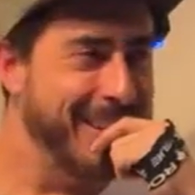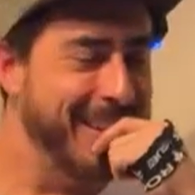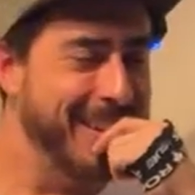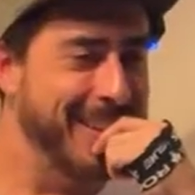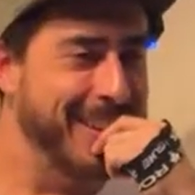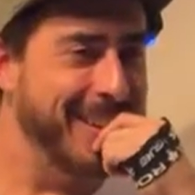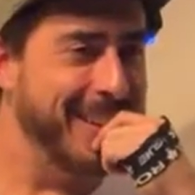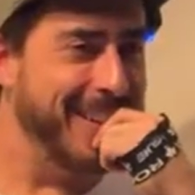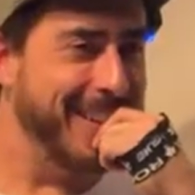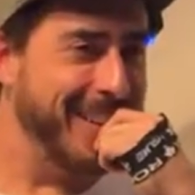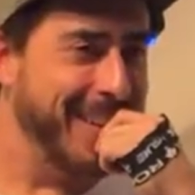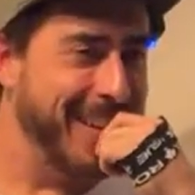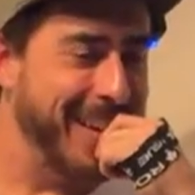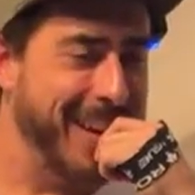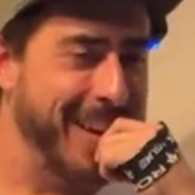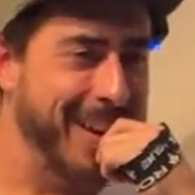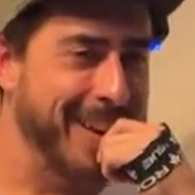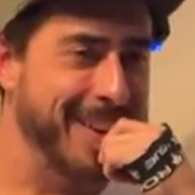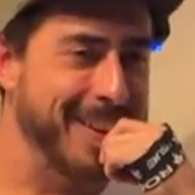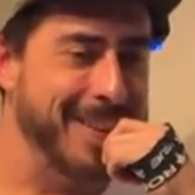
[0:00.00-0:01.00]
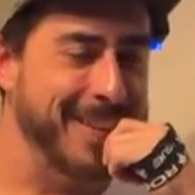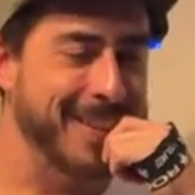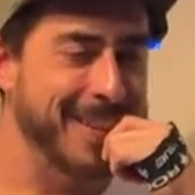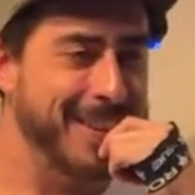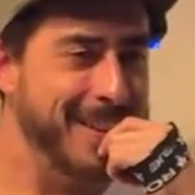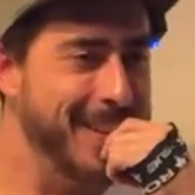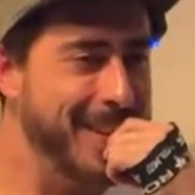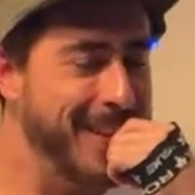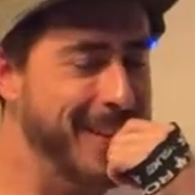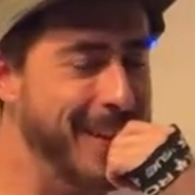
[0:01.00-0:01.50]
Yeah, and
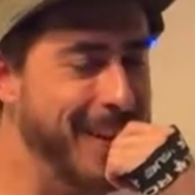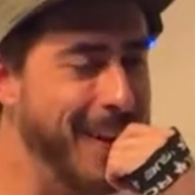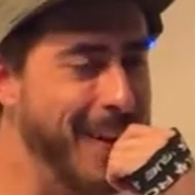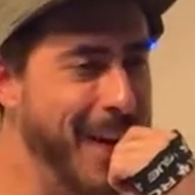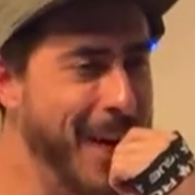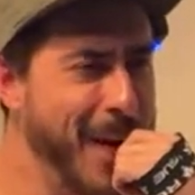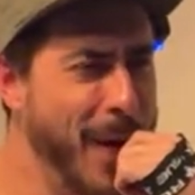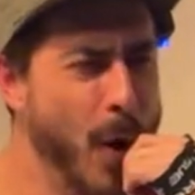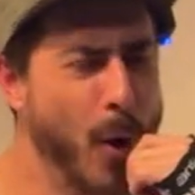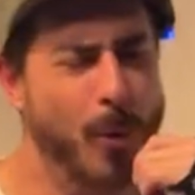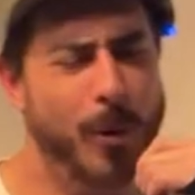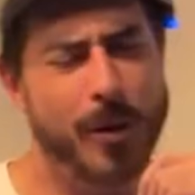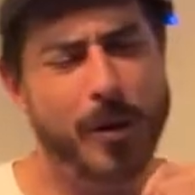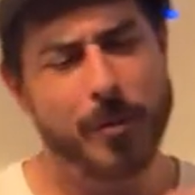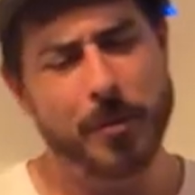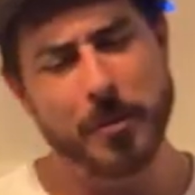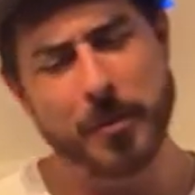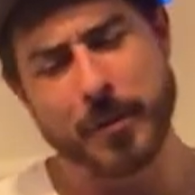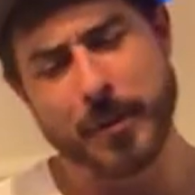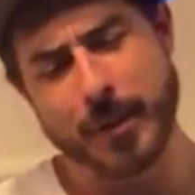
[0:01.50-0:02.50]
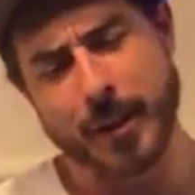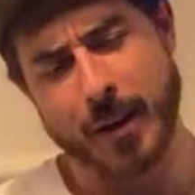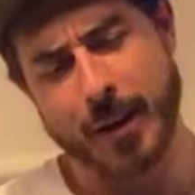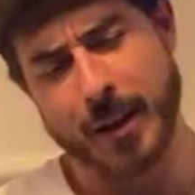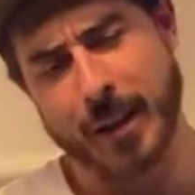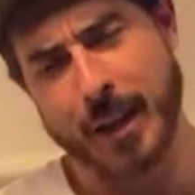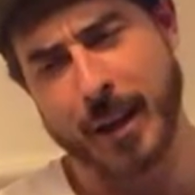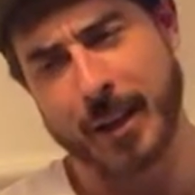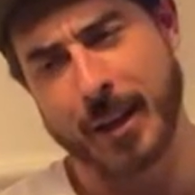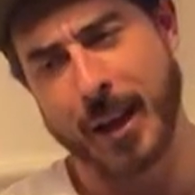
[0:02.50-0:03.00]
oh, another thing that
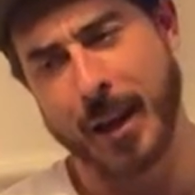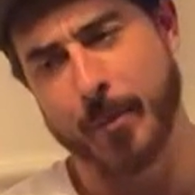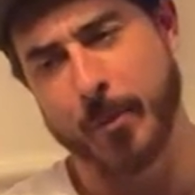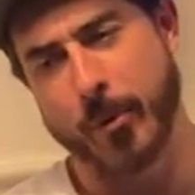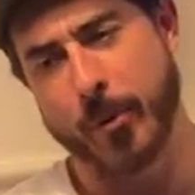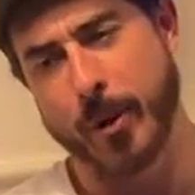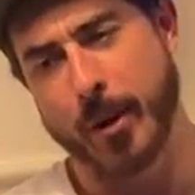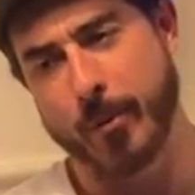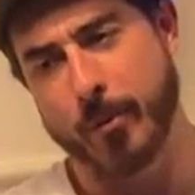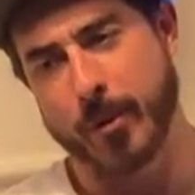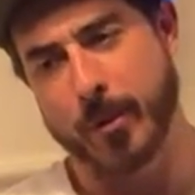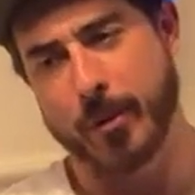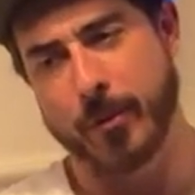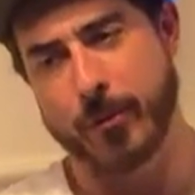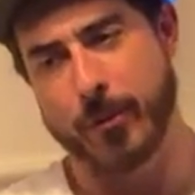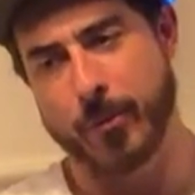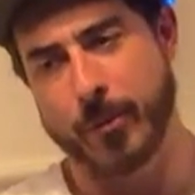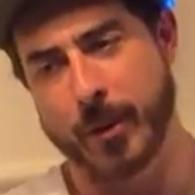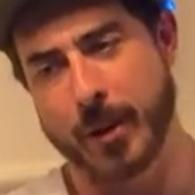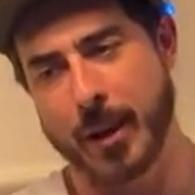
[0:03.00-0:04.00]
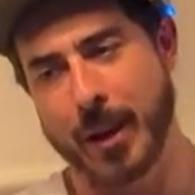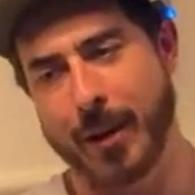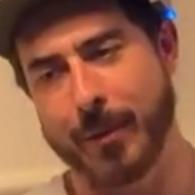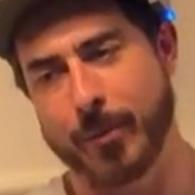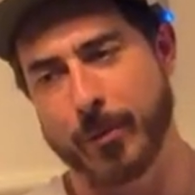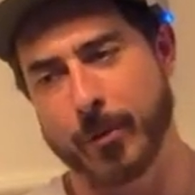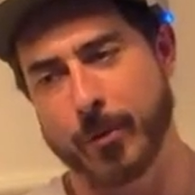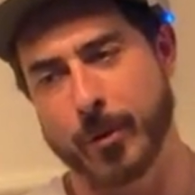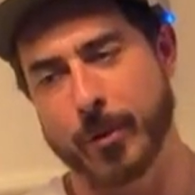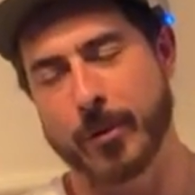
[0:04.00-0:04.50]
I came away with from the games
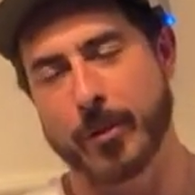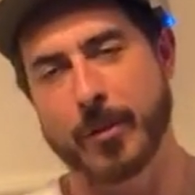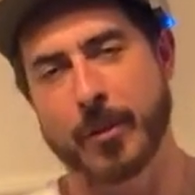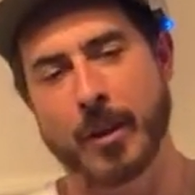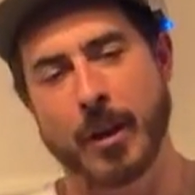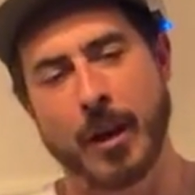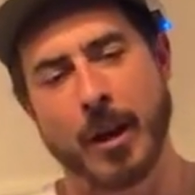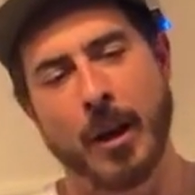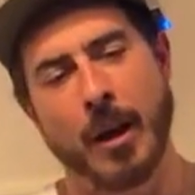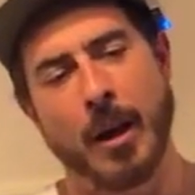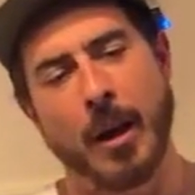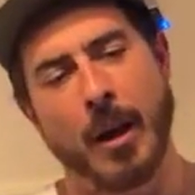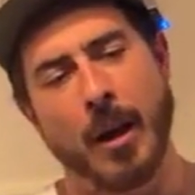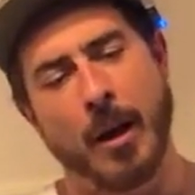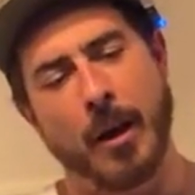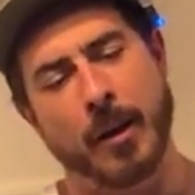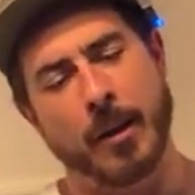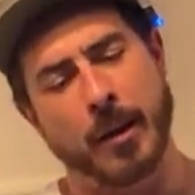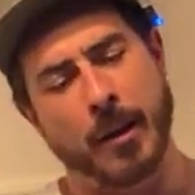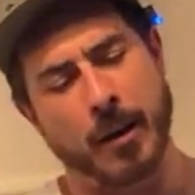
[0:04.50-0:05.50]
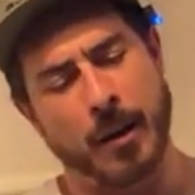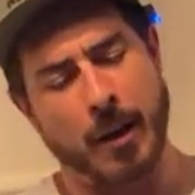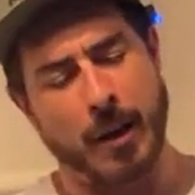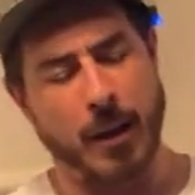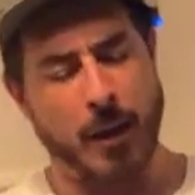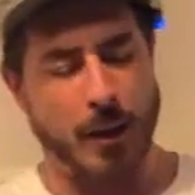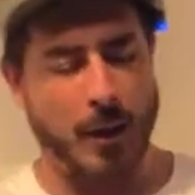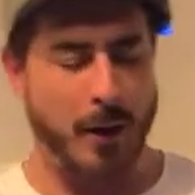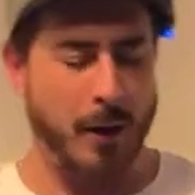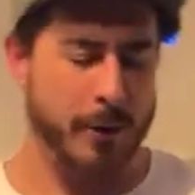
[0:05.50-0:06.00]
was, again,
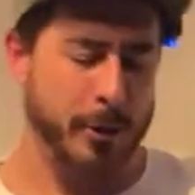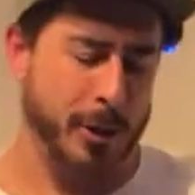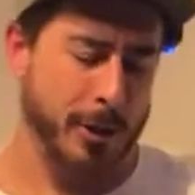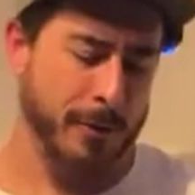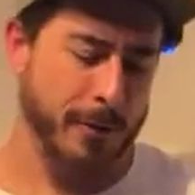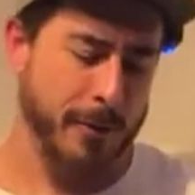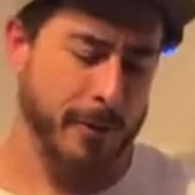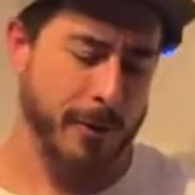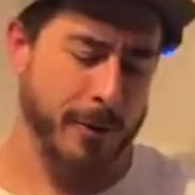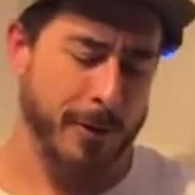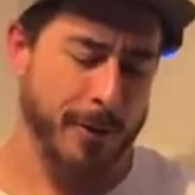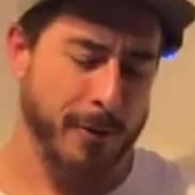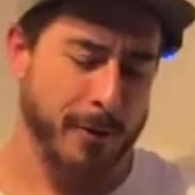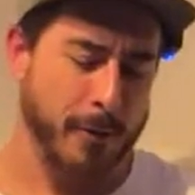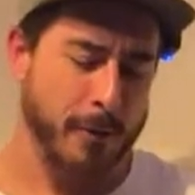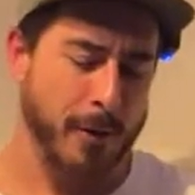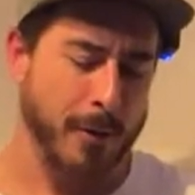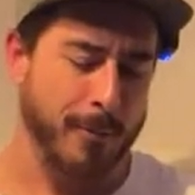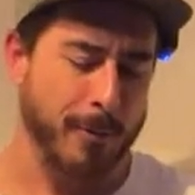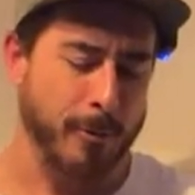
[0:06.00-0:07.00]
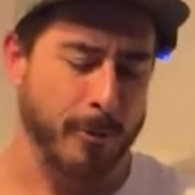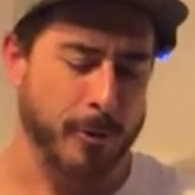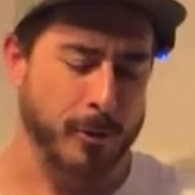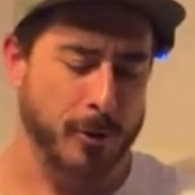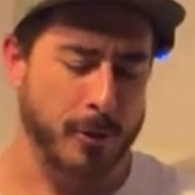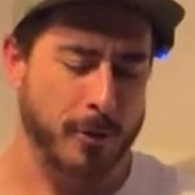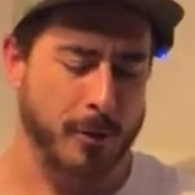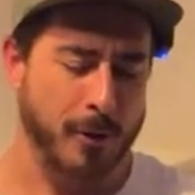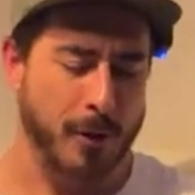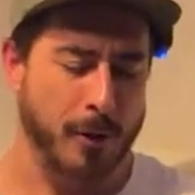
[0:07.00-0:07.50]
and I shared this on Instagram.
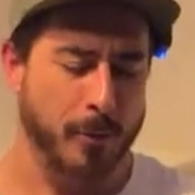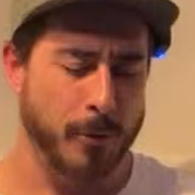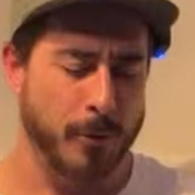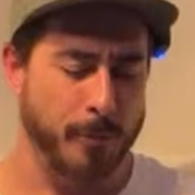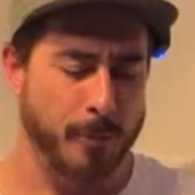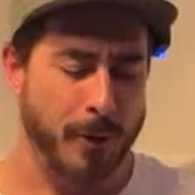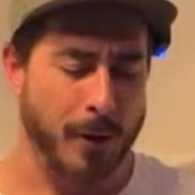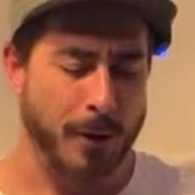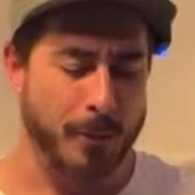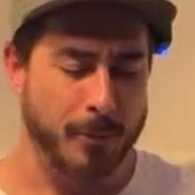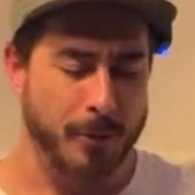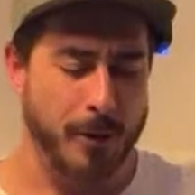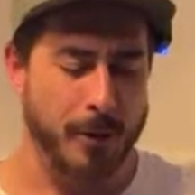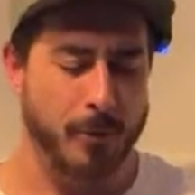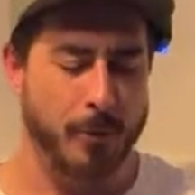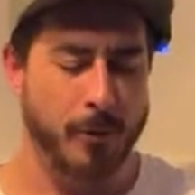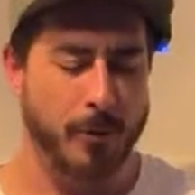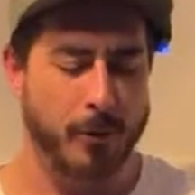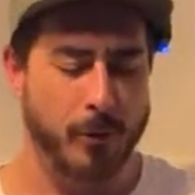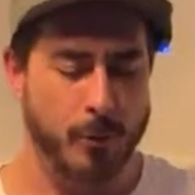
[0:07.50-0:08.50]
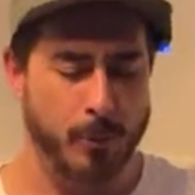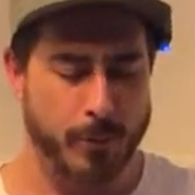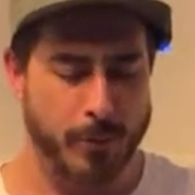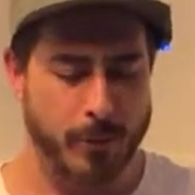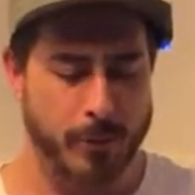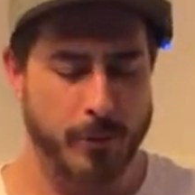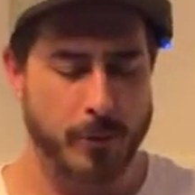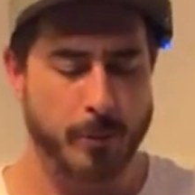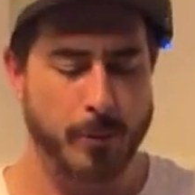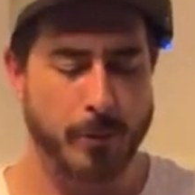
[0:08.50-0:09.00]
It was super
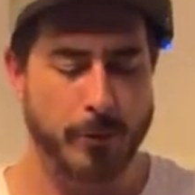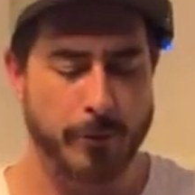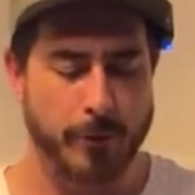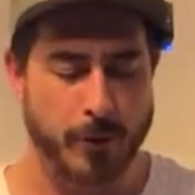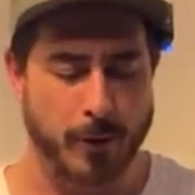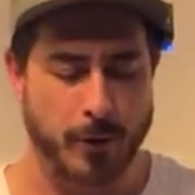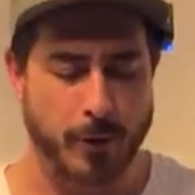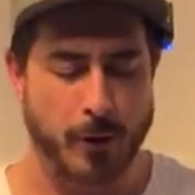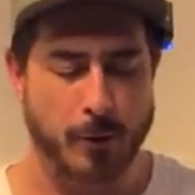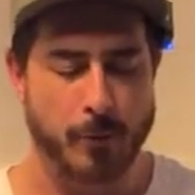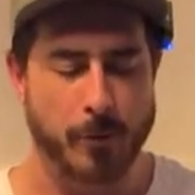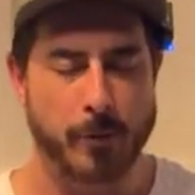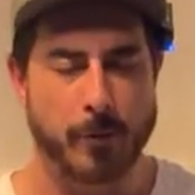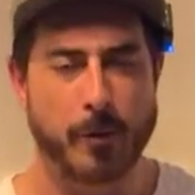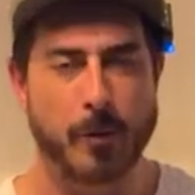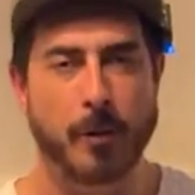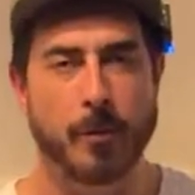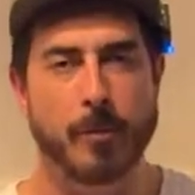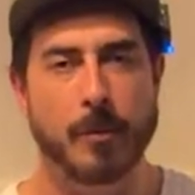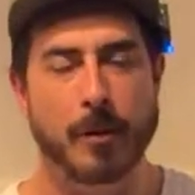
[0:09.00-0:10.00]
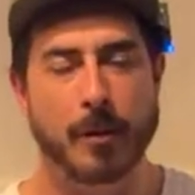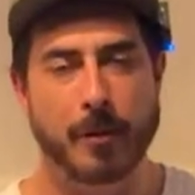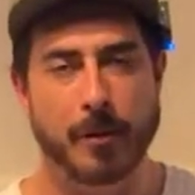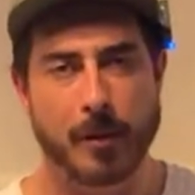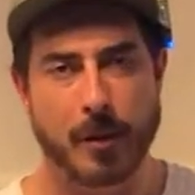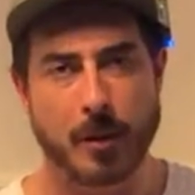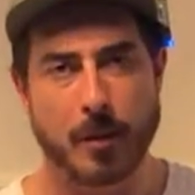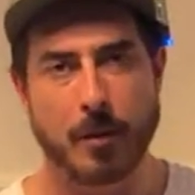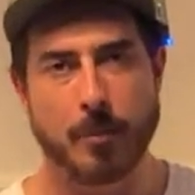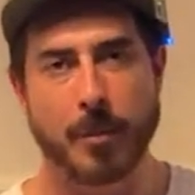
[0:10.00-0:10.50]
super fun. It
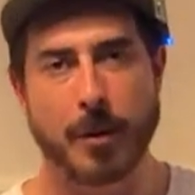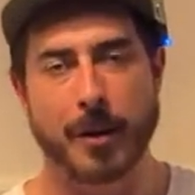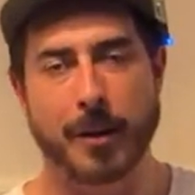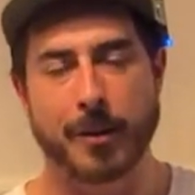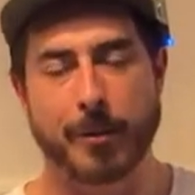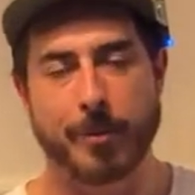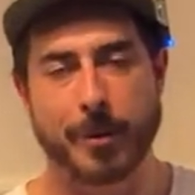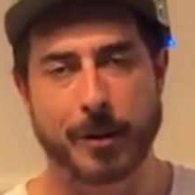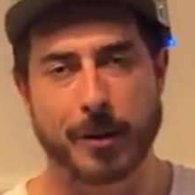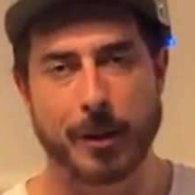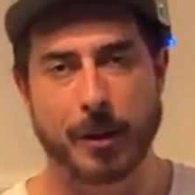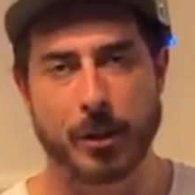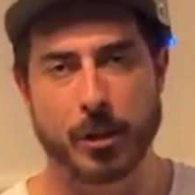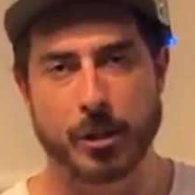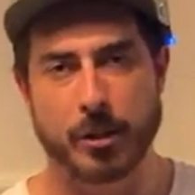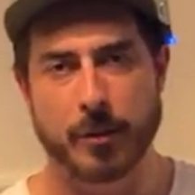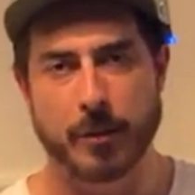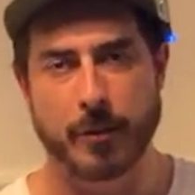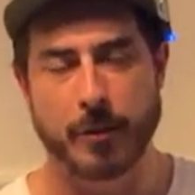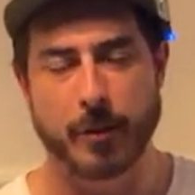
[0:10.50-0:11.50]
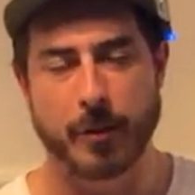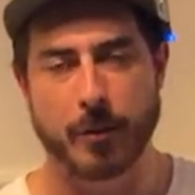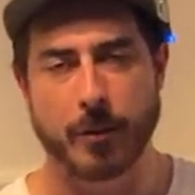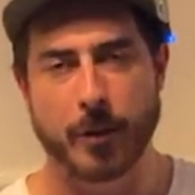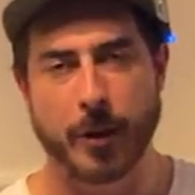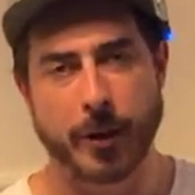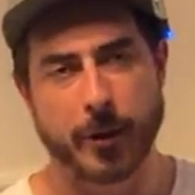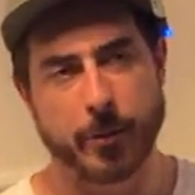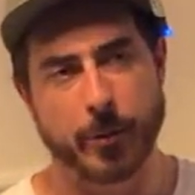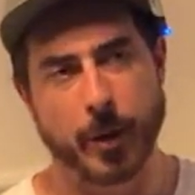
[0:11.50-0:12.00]
exceeded my expectations in a
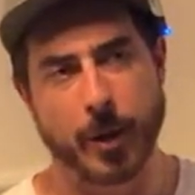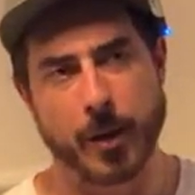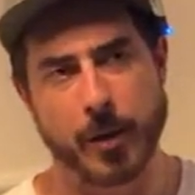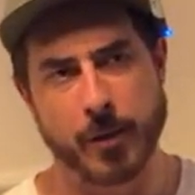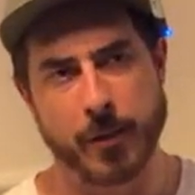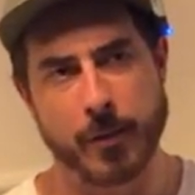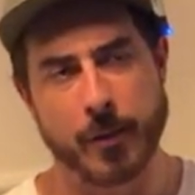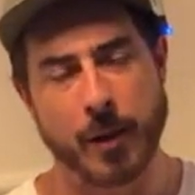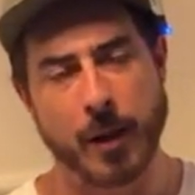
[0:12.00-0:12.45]
lot of ways.